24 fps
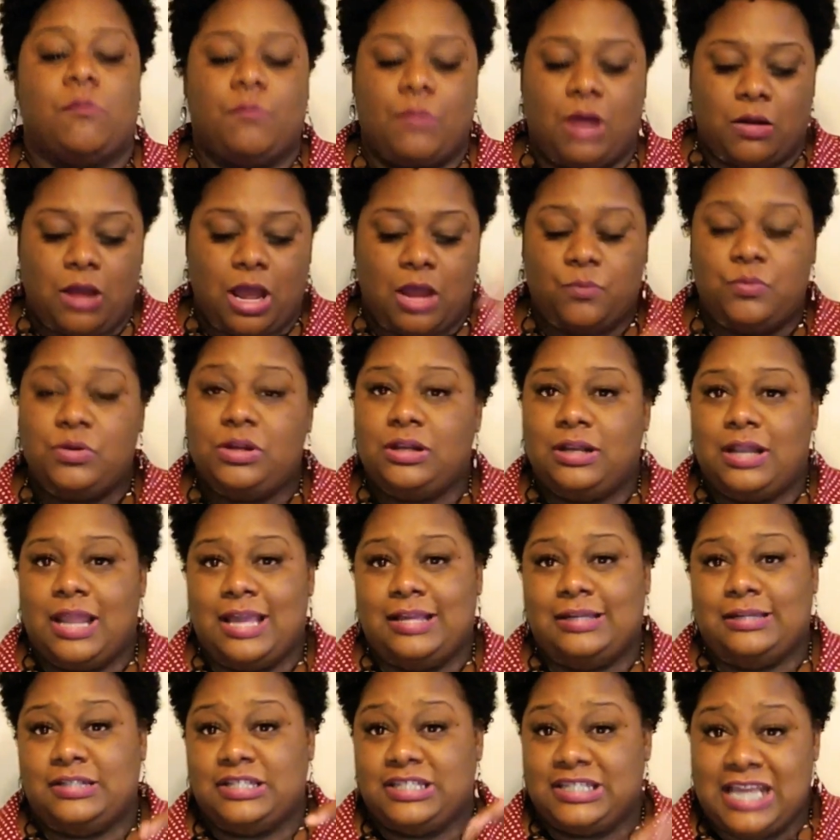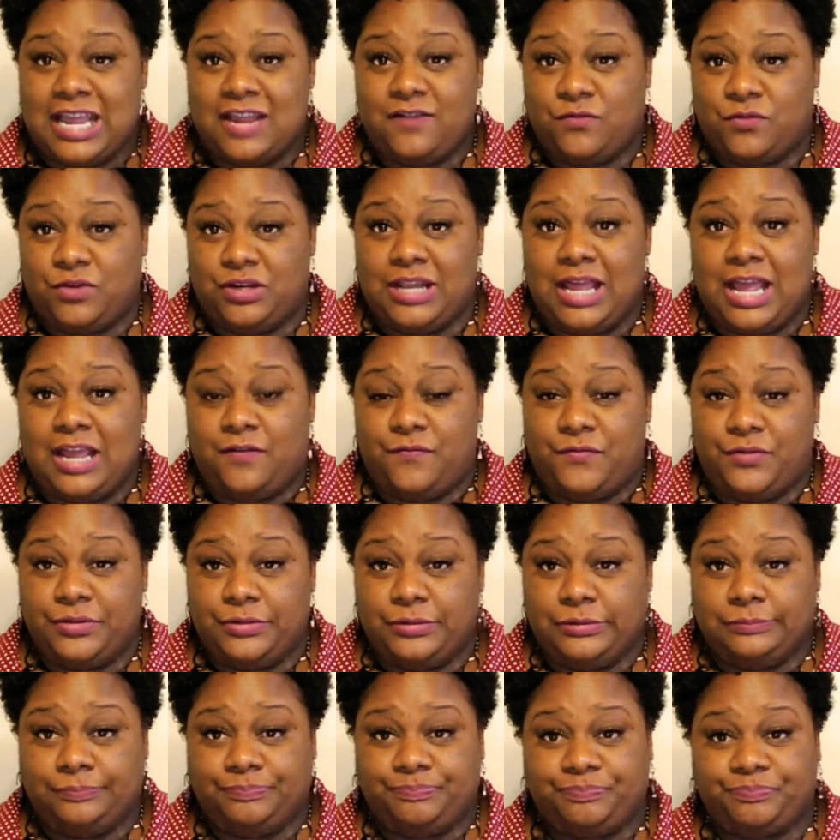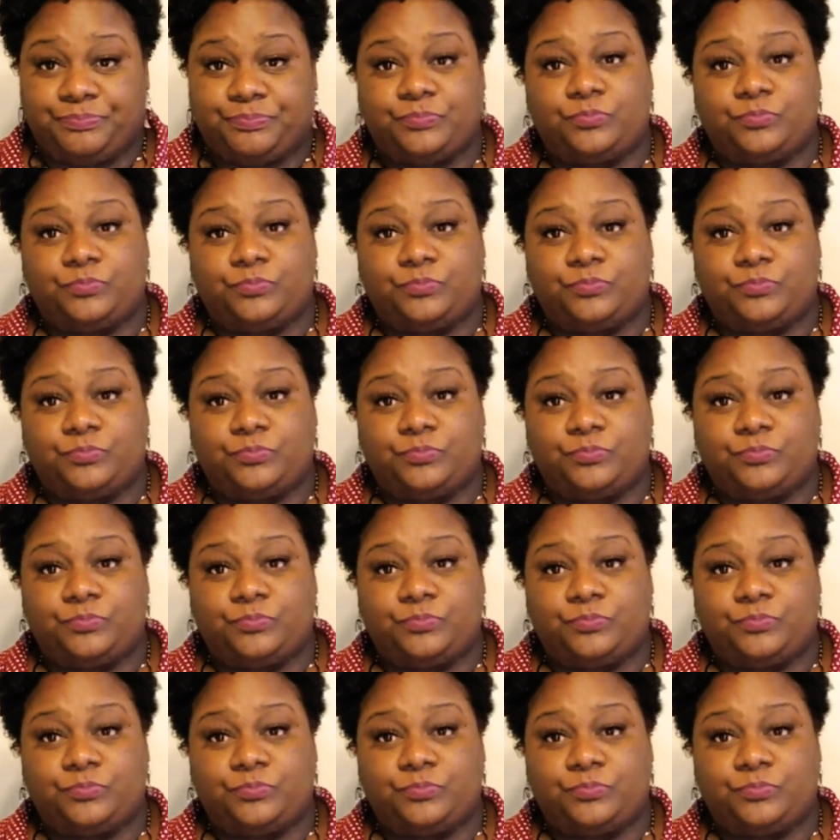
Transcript: but I really like savory, like food.